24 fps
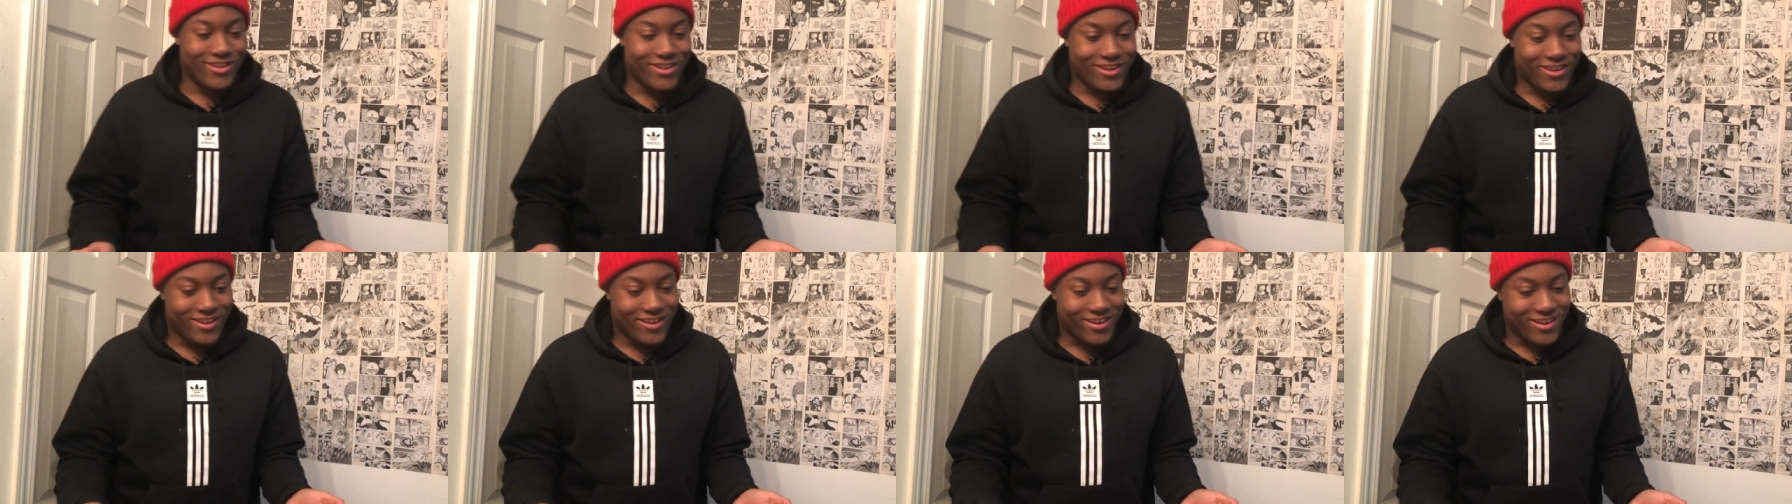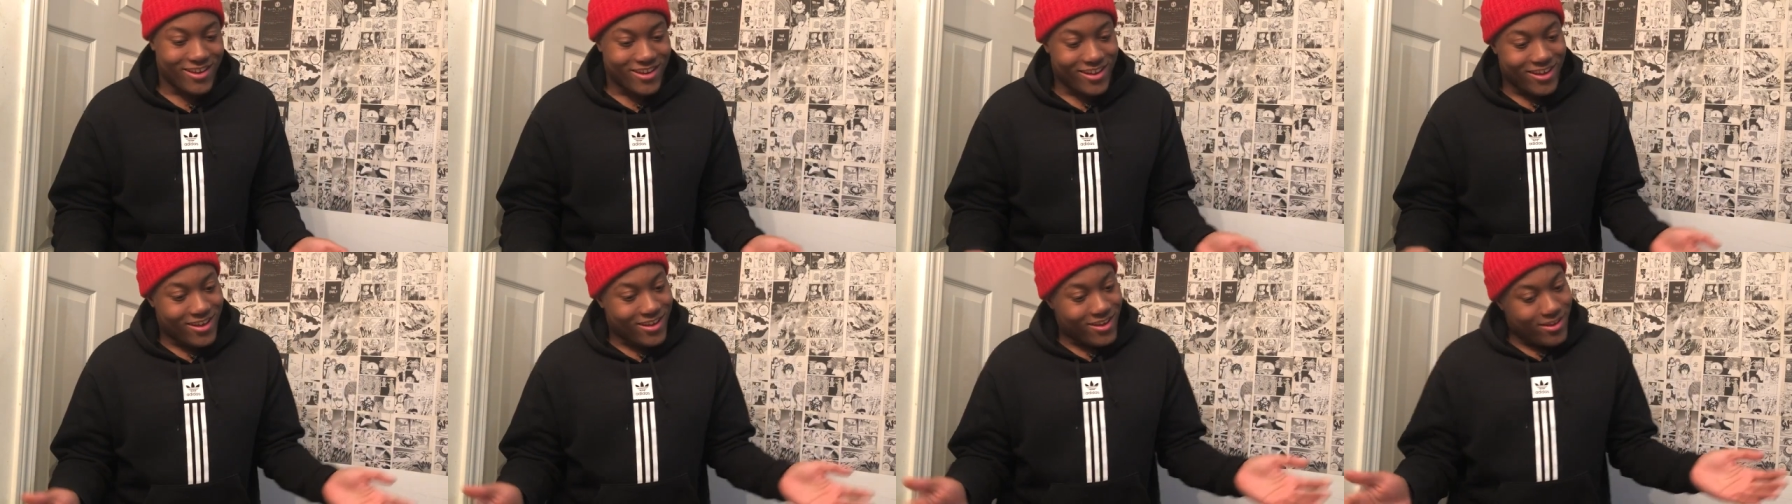it?
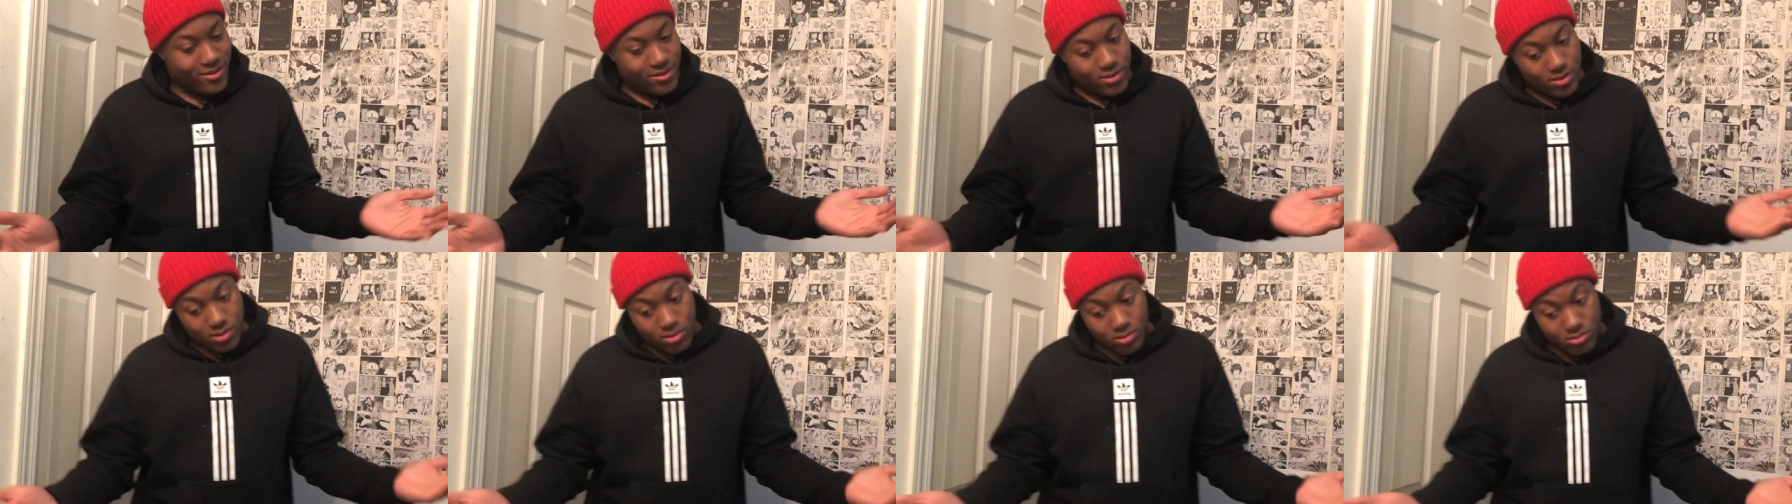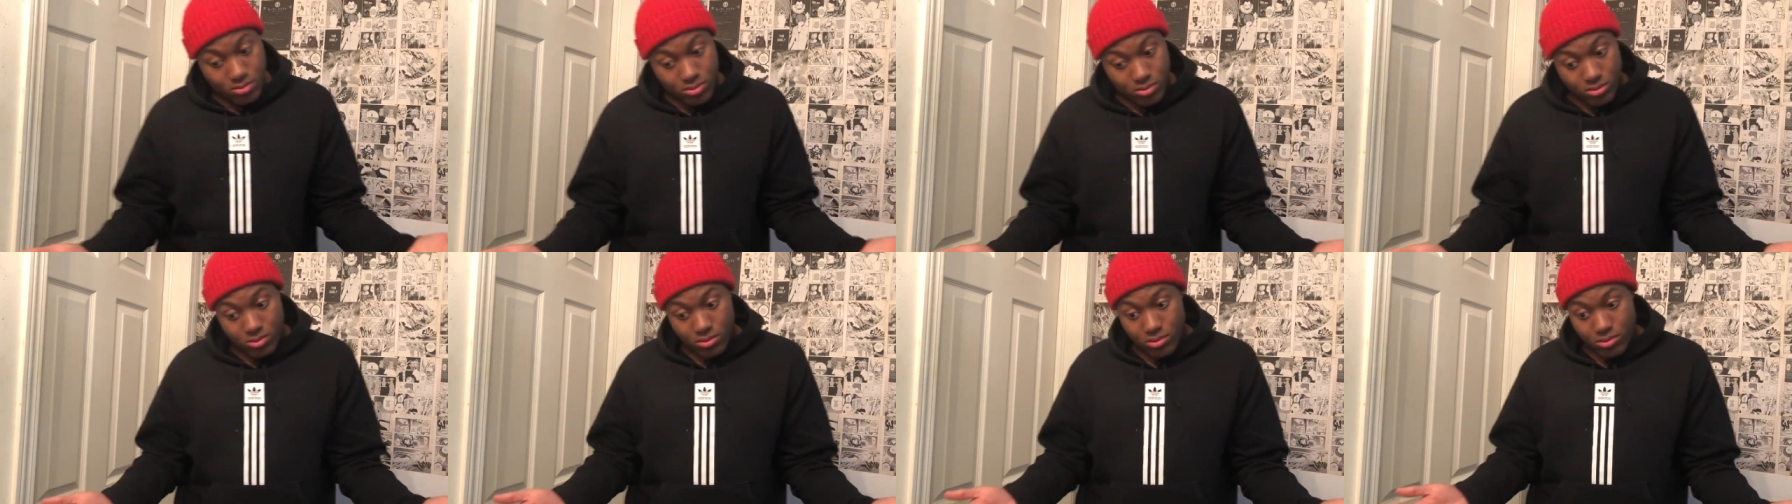
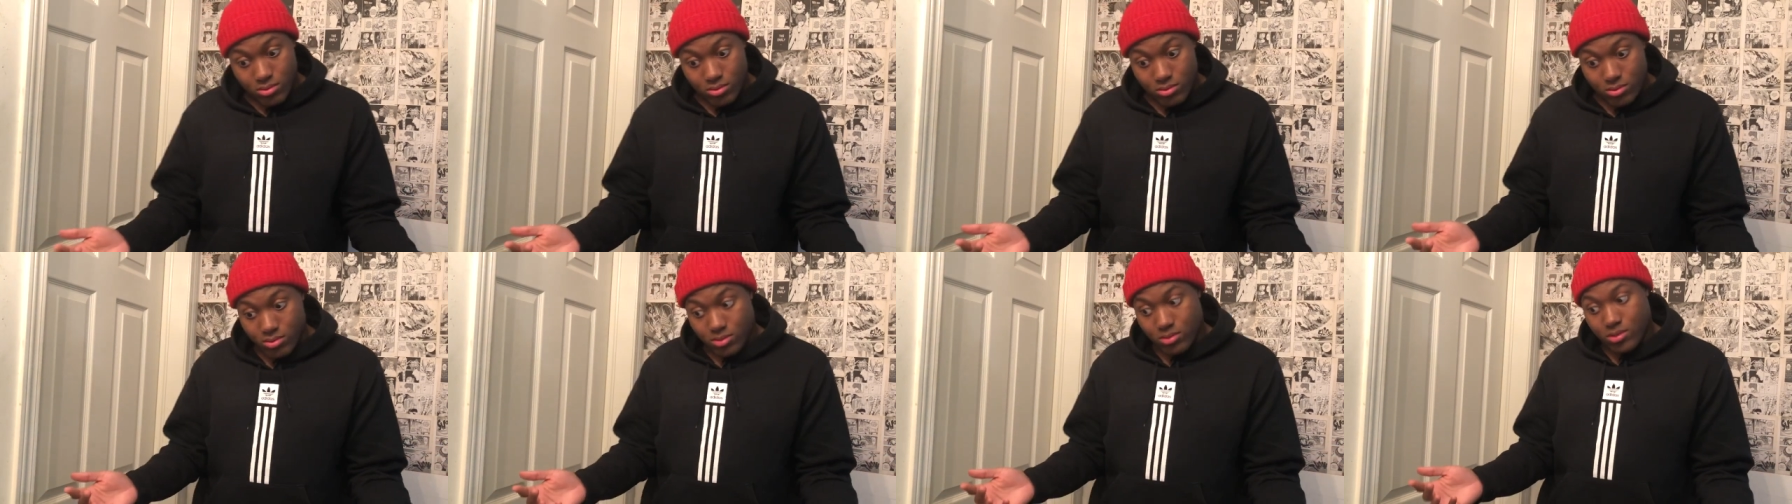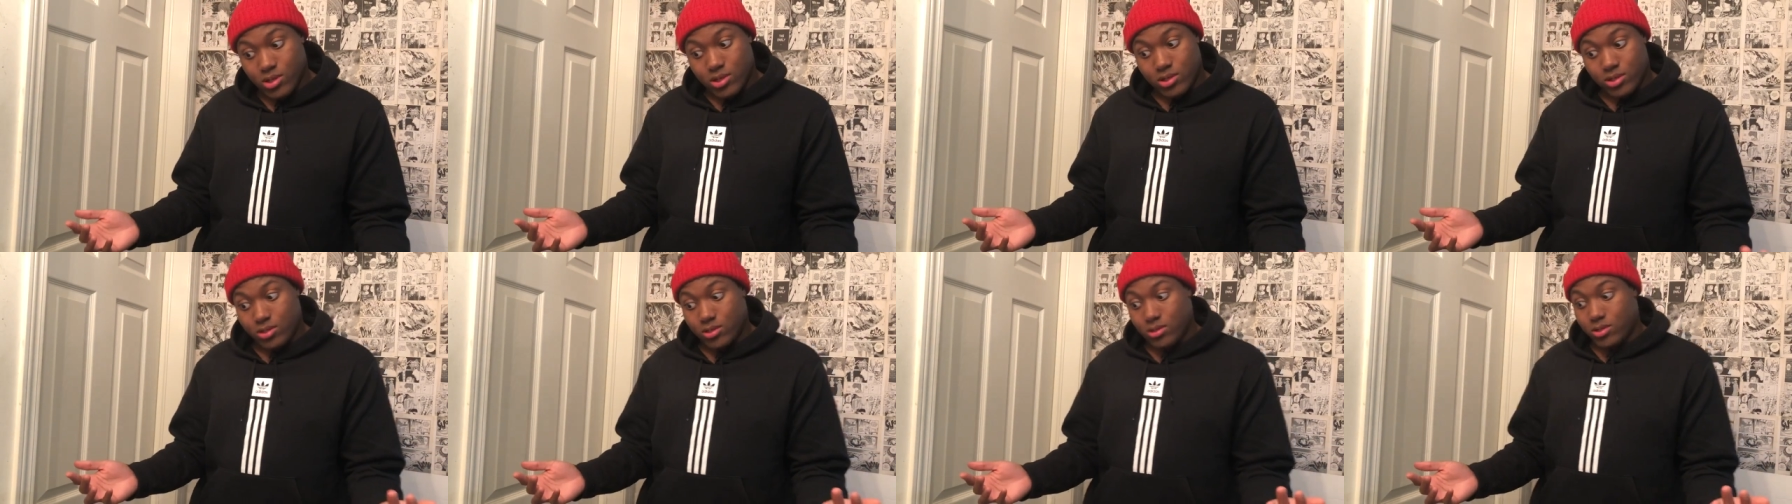
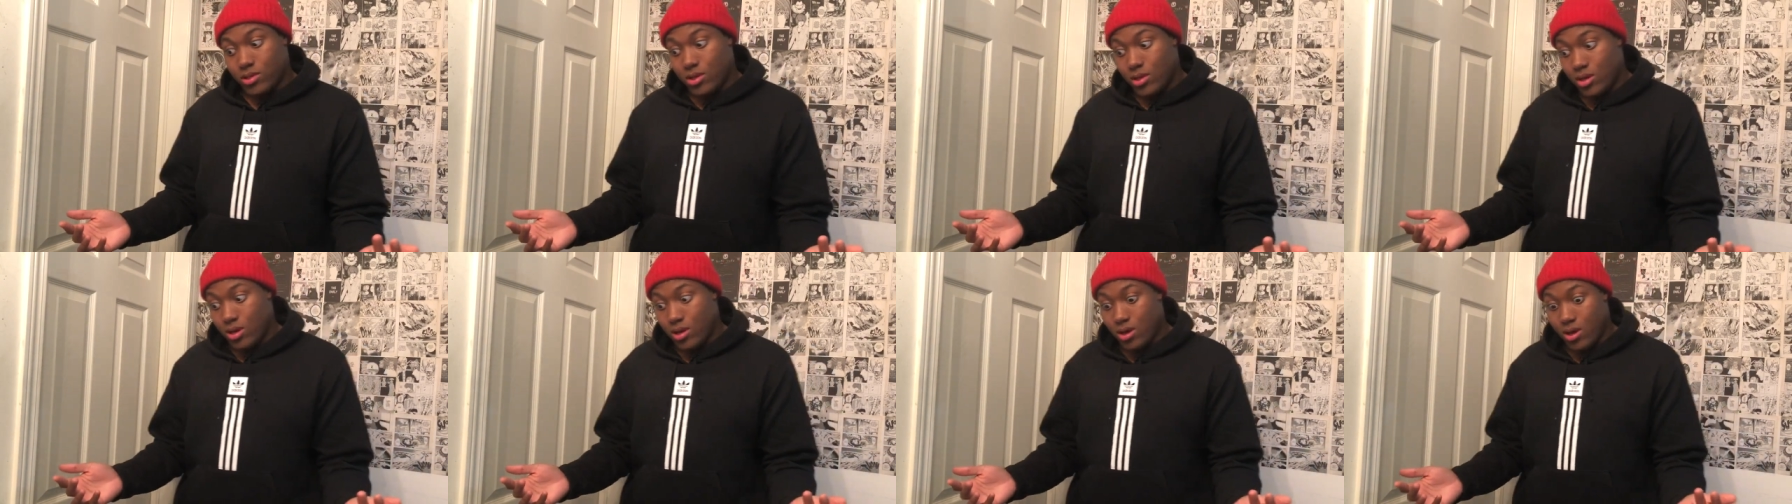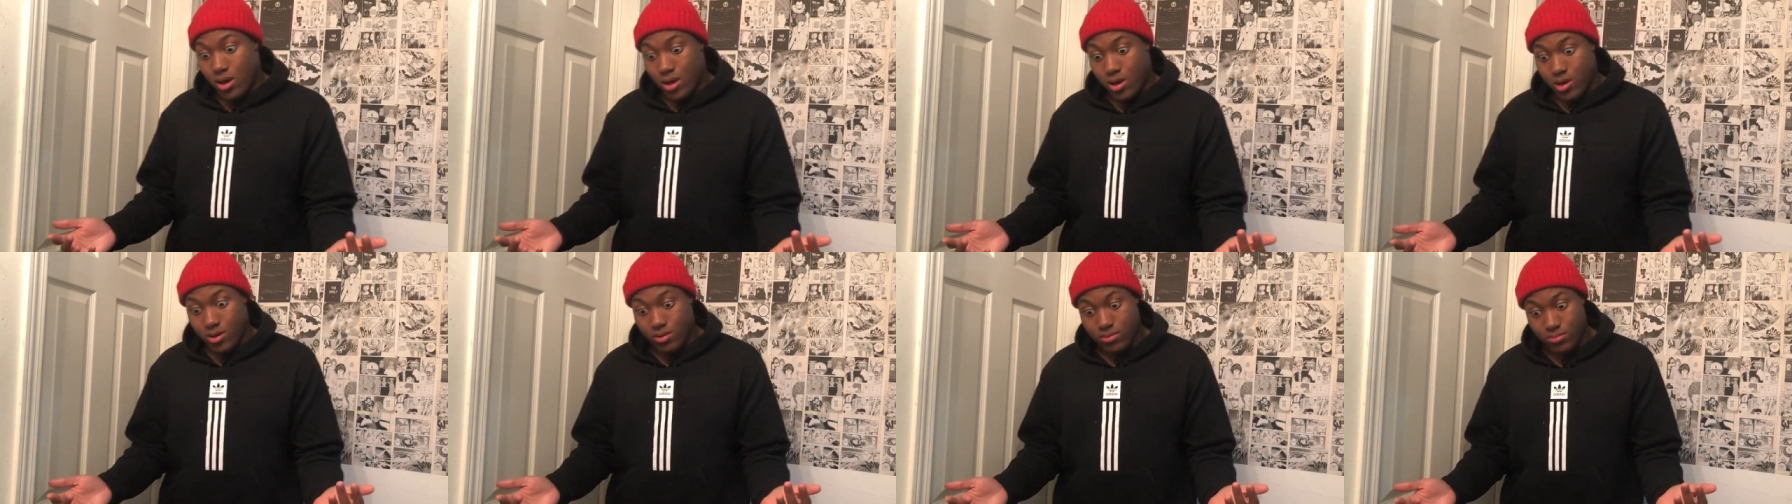Let's just say I
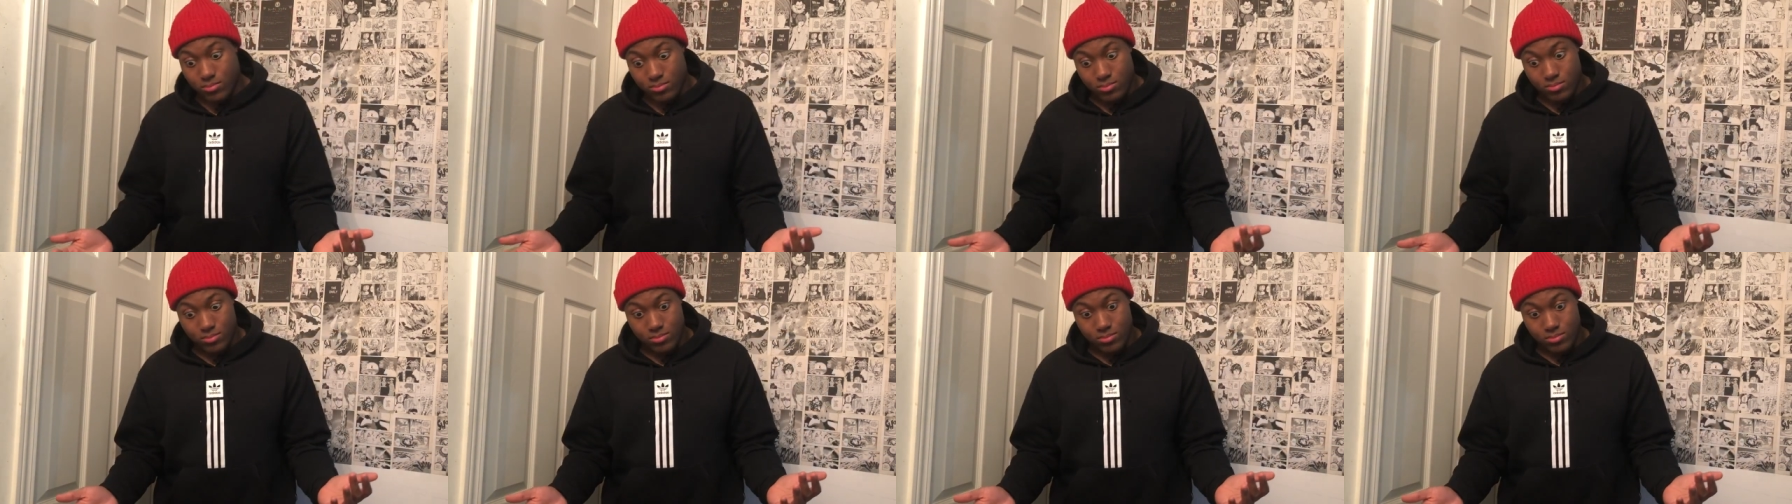got